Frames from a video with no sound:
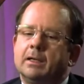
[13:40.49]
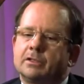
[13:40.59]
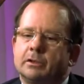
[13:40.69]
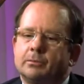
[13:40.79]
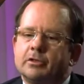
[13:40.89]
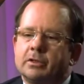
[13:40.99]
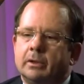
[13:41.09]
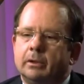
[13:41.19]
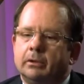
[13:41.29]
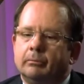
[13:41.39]
So
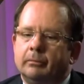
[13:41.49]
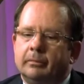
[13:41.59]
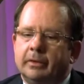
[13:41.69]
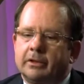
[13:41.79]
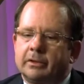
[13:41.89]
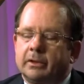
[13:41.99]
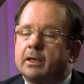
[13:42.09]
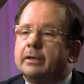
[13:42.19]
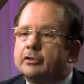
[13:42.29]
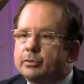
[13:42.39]
there
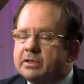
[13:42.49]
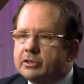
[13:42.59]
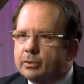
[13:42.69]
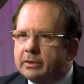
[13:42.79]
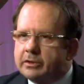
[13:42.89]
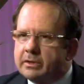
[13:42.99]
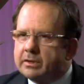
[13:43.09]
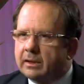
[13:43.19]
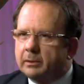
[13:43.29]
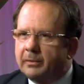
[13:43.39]
are interesting
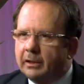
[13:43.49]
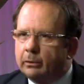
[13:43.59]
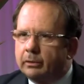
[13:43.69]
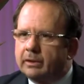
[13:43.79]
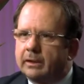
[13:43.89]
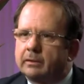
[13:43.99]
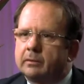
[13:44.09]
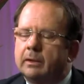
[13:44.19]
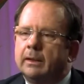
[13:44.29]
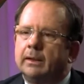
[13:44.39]
strategies that are being looked
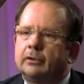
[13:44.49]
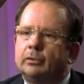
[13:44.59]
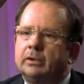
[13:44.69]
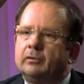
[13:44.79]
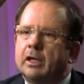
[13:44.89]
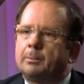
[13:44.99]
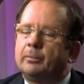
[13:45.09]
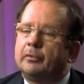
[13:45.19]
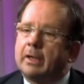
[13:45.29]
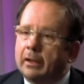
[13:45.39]
at to
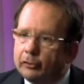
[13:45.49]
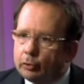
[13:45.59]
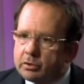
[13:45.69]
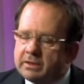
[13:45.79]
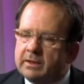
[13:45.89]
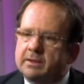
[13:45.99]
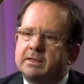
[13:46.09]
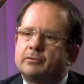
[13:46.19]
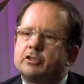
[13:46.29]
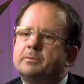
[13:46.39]
develop non-dose
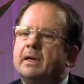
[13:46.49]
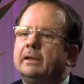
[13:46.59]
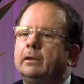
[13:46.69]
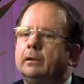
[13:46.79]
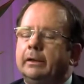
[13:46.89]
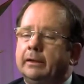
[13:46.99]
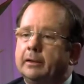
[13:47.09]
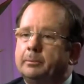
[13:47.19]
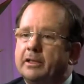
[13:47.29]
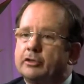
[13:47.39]
intensive regimen in
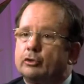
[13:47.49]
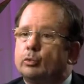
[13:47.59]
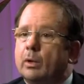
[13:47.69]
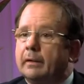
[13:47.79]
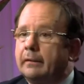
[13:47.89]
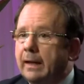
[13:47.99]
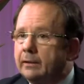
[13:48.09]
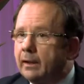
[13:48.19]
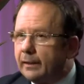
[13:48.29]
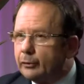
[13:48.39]
the patients who are
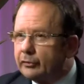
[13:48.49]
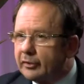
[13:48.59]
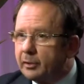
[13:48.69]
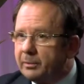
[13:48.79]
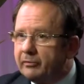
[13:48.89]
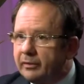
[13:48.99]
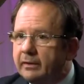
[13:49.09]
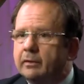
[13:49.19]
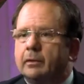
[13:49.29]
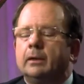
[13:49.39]
not high-dose therapy
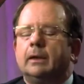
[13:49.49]
fit.